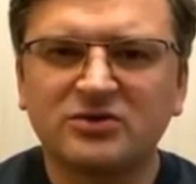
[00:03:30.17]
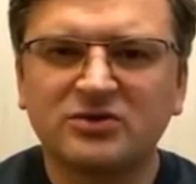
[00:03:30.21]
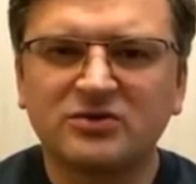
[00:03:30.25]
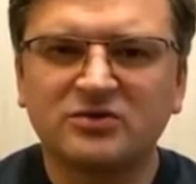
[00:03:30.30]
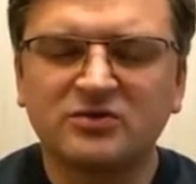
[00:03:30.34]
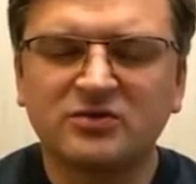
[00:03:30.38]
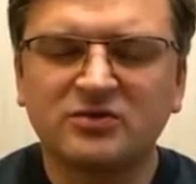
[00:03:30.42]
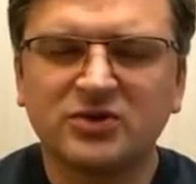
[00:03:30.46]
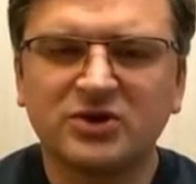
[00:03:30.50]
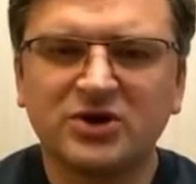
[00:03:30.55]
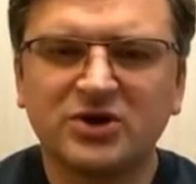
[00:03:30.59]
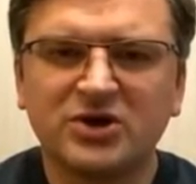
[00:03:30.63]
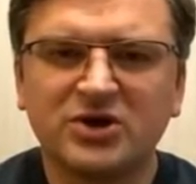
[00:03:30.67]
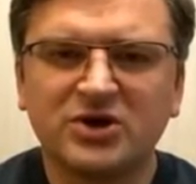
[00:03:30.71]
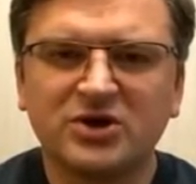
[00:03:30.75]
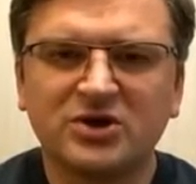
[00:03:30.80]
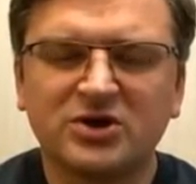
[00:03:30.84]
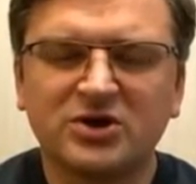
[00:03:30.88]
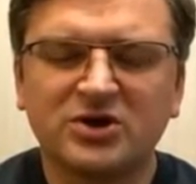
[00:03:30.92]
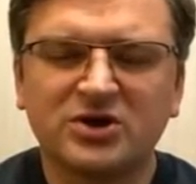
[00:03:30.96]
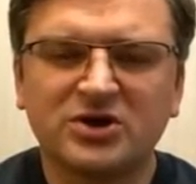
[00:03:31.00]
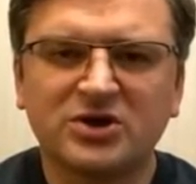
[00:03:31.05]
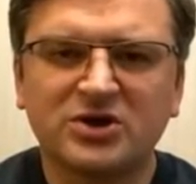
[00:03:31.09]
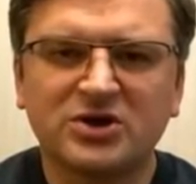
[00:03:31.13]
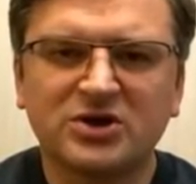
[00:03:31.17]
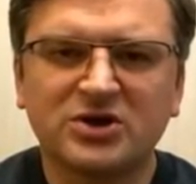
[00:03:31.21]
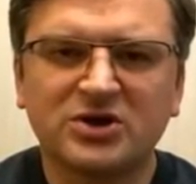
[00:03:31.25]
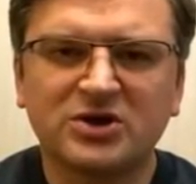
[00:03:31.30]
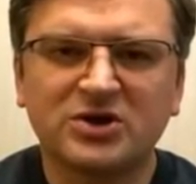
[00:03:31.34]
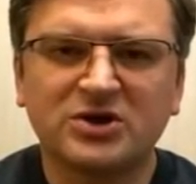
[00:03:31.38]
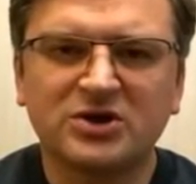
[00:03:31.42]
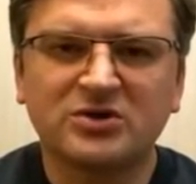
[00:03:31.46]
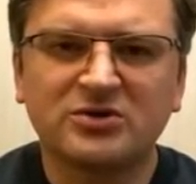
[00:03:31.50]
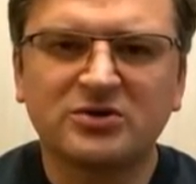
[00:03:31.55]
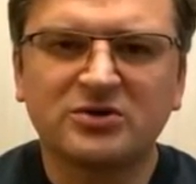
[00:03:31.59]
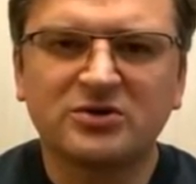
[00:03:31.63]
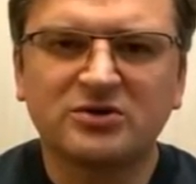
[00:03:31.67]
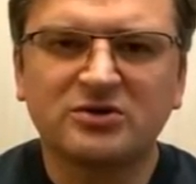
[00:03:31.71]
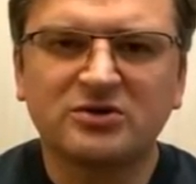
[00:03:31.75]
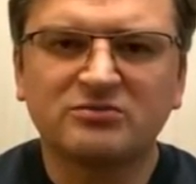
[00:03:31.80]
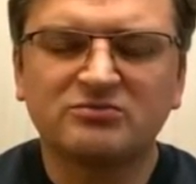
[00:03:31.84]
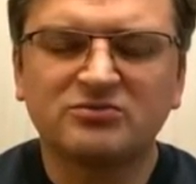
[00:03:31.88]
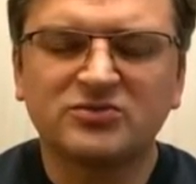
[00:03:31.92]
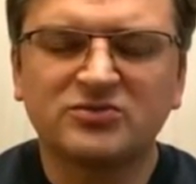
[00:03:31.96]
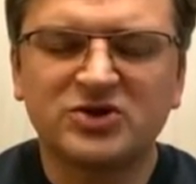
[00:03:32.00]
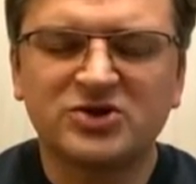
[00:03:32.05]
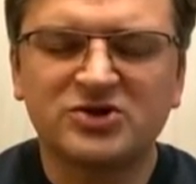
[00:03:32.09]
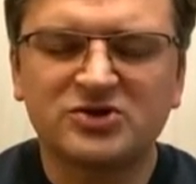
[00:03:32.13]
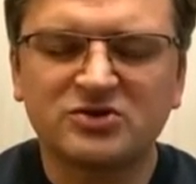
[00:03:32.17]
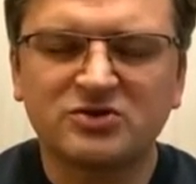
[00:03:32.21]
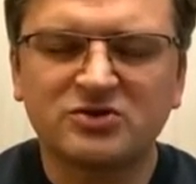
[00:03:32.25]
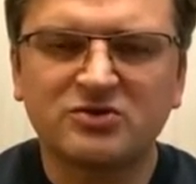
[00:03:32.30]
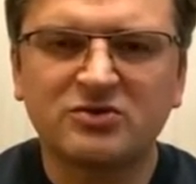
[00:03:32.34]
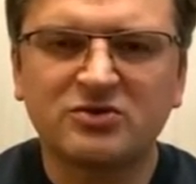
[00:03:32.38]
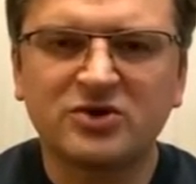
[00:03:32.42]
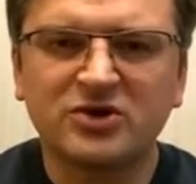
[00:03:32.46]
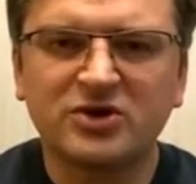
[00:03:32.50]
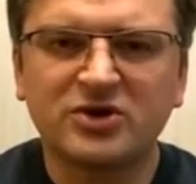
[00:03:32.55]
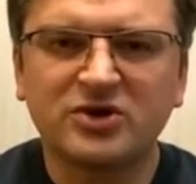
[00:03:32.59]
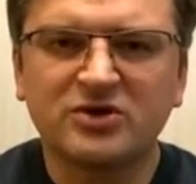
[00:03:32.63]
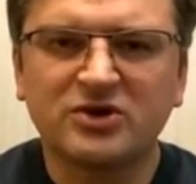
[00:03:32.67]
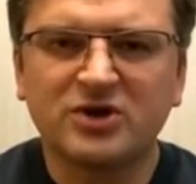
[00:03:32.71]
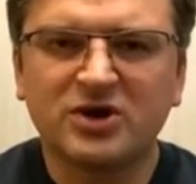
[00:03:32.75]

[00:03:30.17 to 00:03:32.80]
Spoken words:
We destroy